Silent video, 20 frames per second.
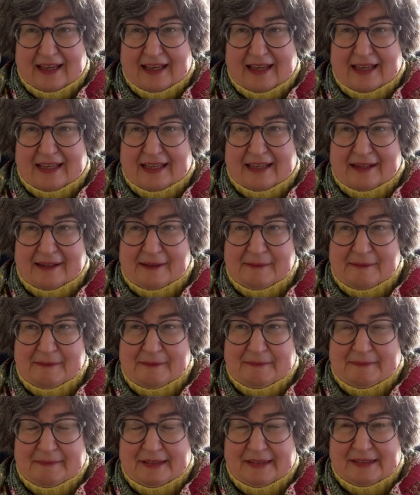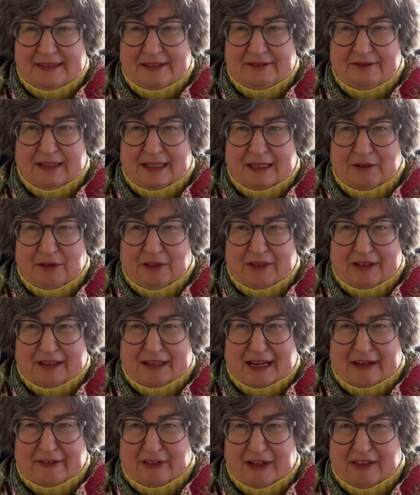That's really rather
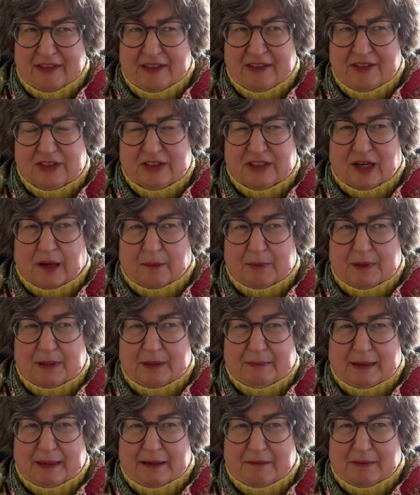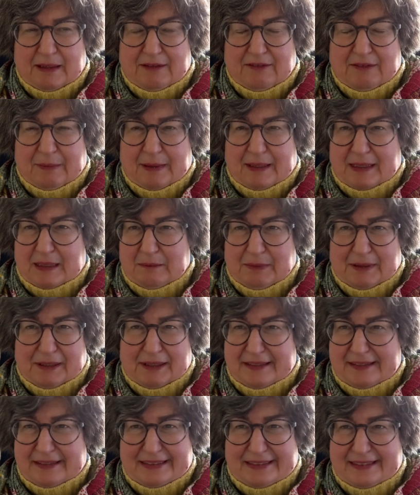clever. I think there's a couple that might have been repeated, but
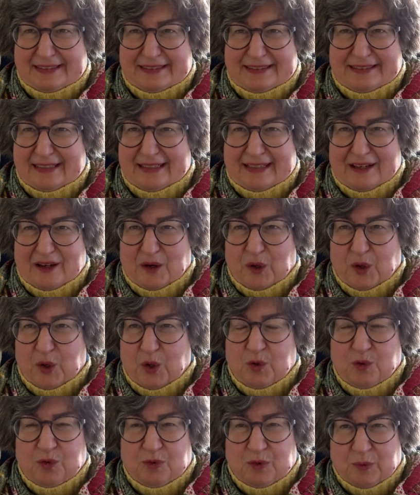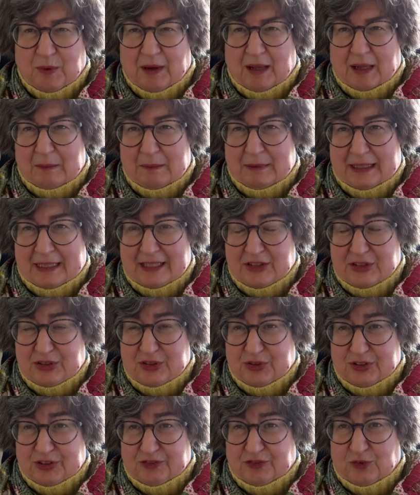it's overwhelmingly a
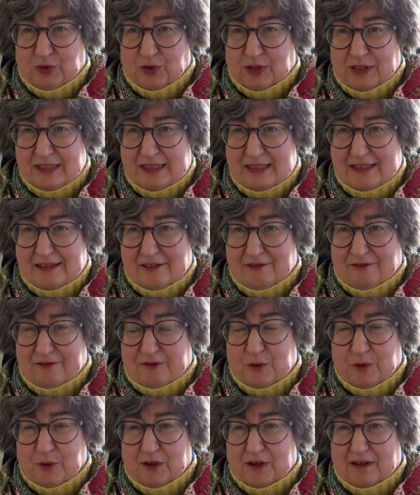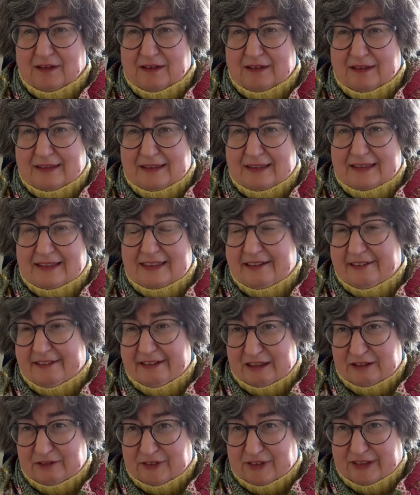tour de force for
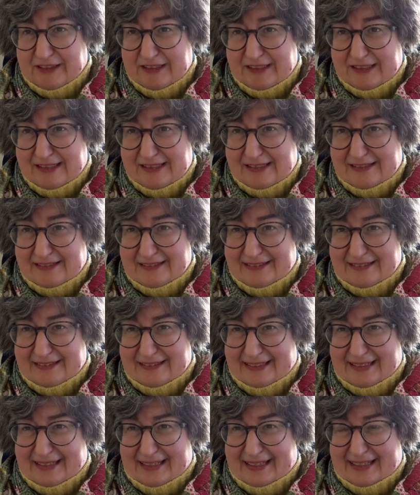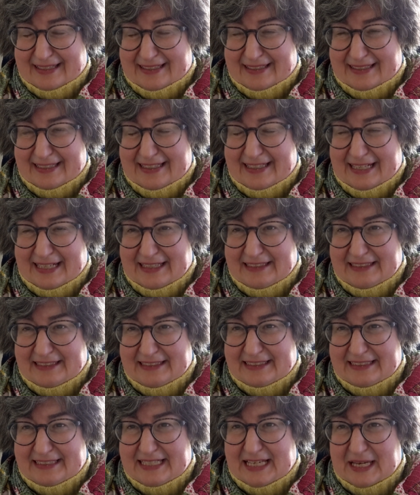lyrical verse in England
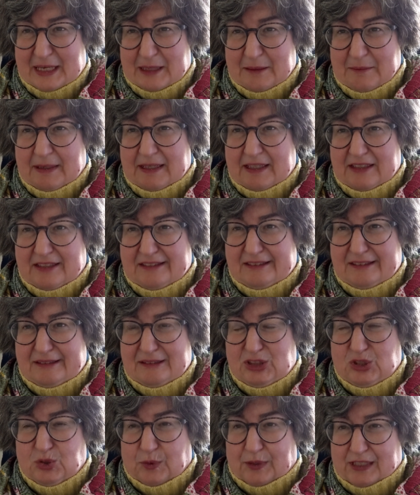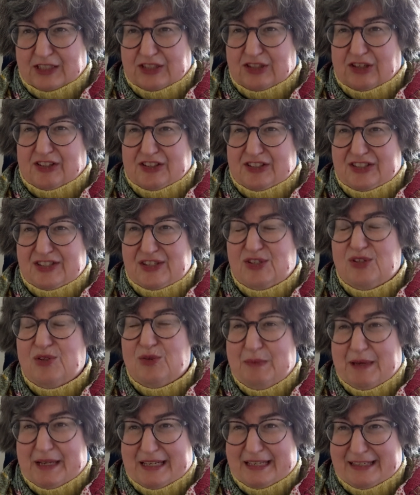at the time, and showing it to us so
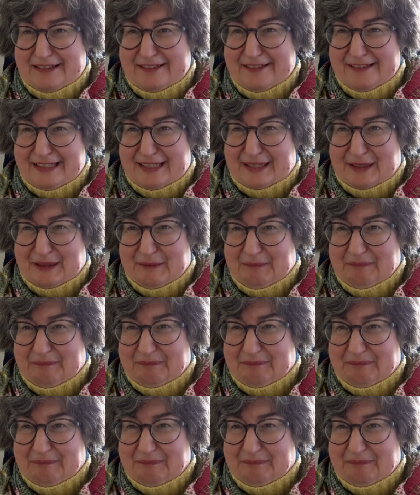many years later.